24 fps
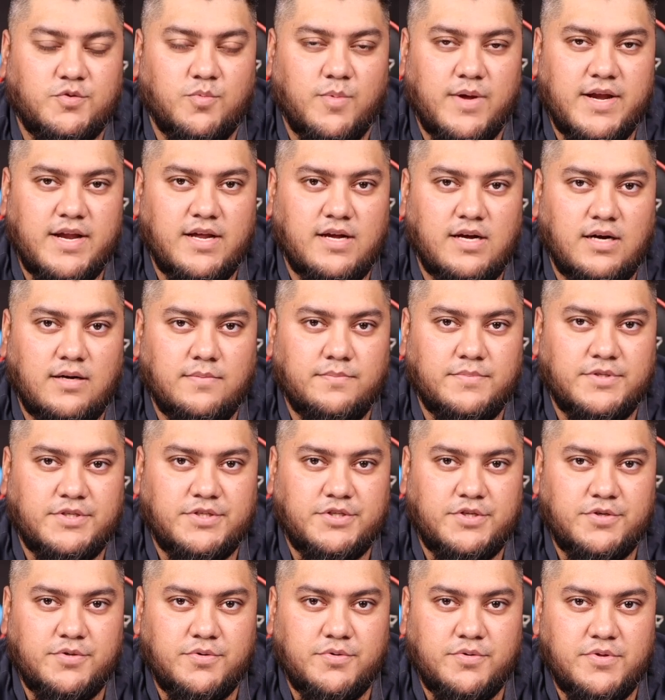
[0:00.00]
when it comes
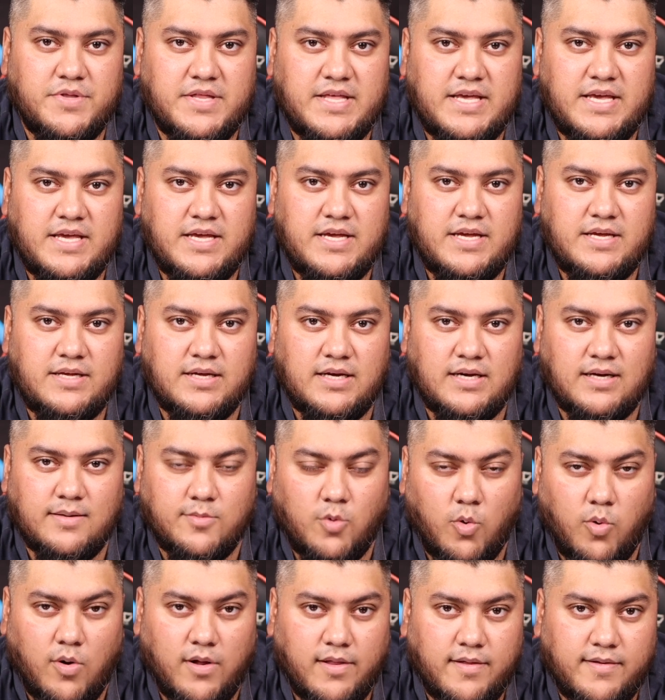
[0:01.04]
to the
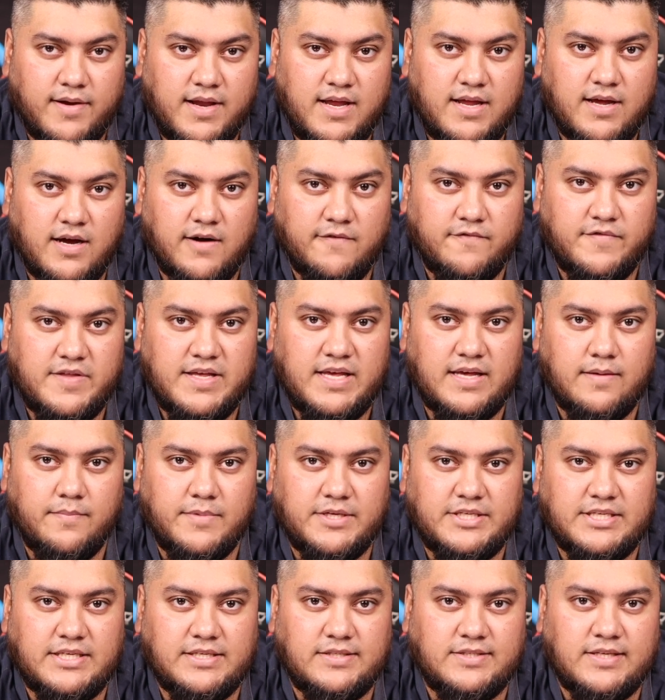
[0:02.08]
quality of the
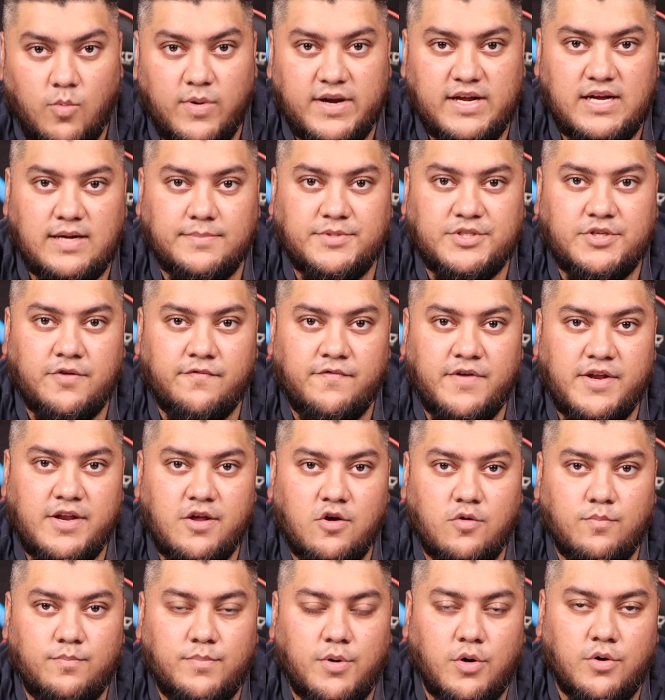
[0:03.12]
images. When it comes to
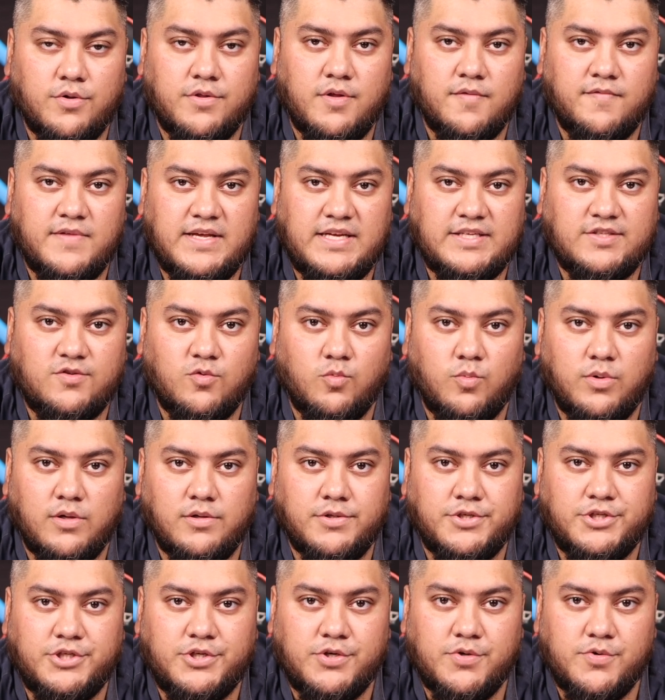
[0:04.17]
video, both of these will
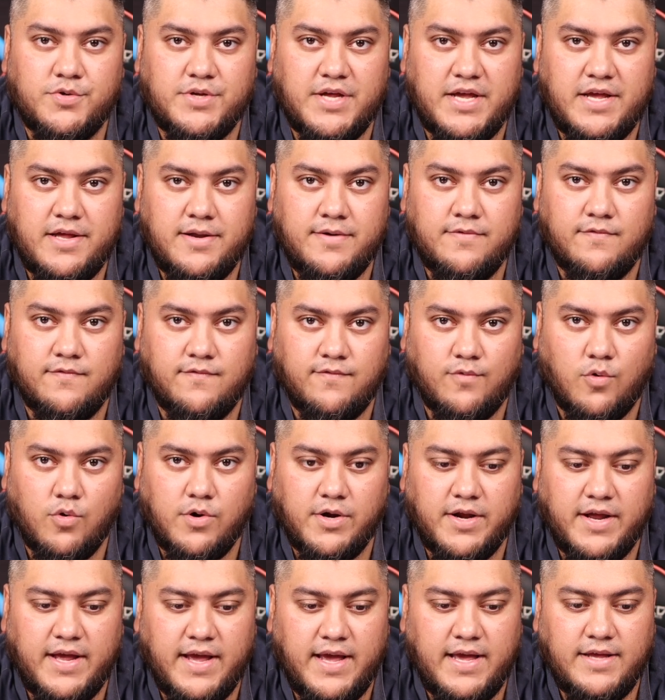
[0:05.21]
shoot in
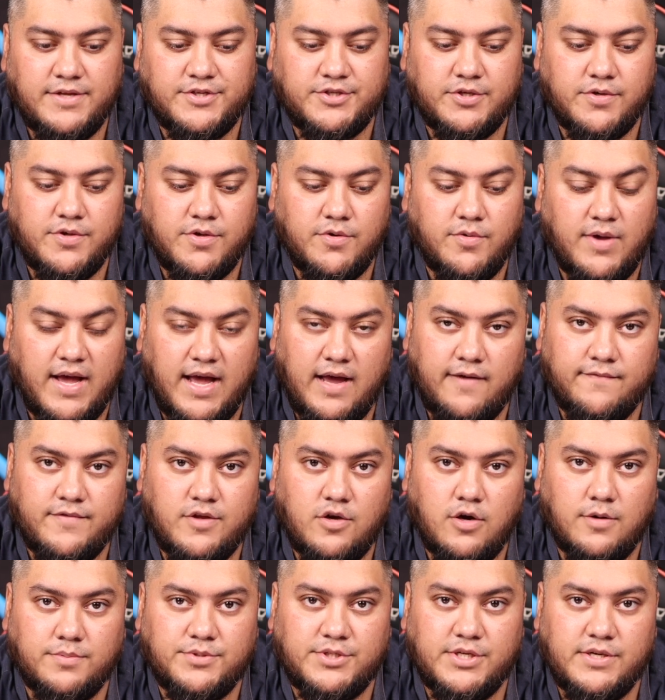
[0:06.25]
4K, so you have the
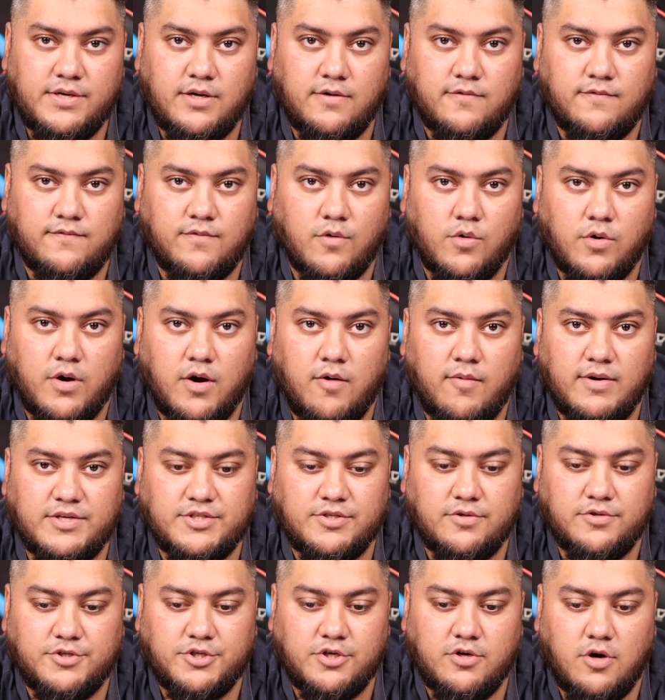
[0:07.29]
option of 4K
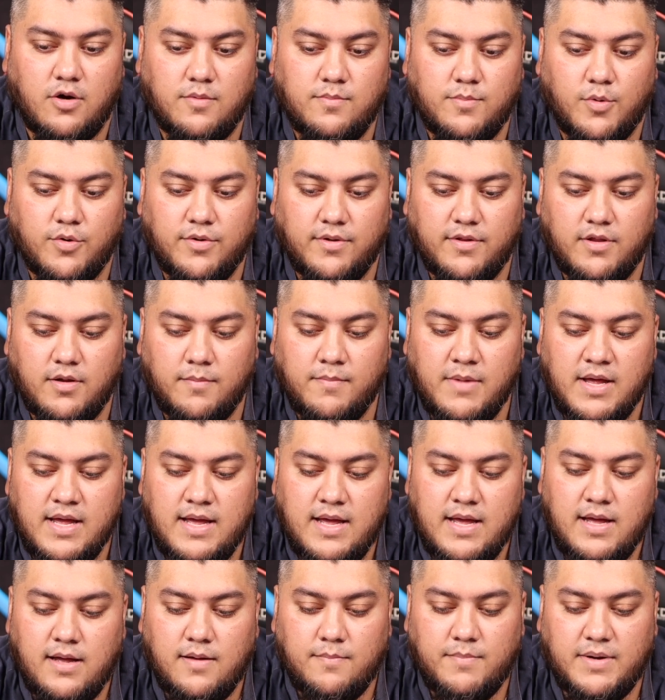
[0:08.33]
resolution on both of them.
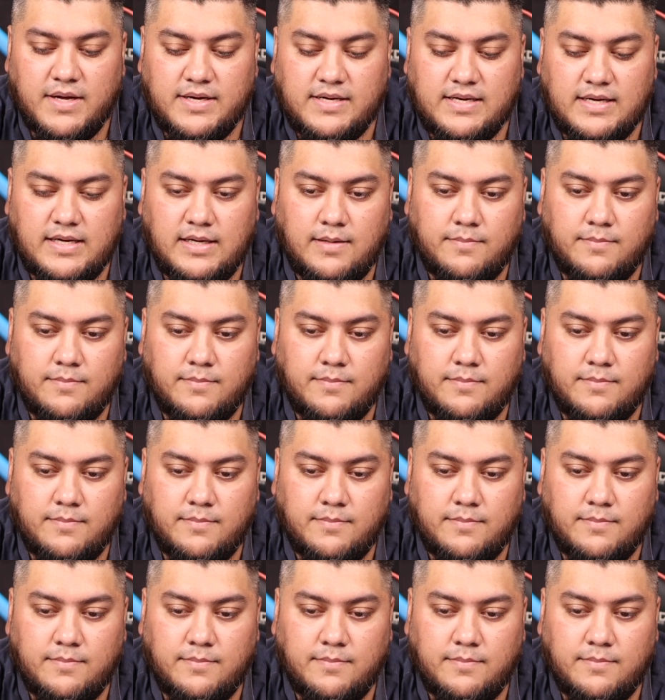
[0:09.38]
But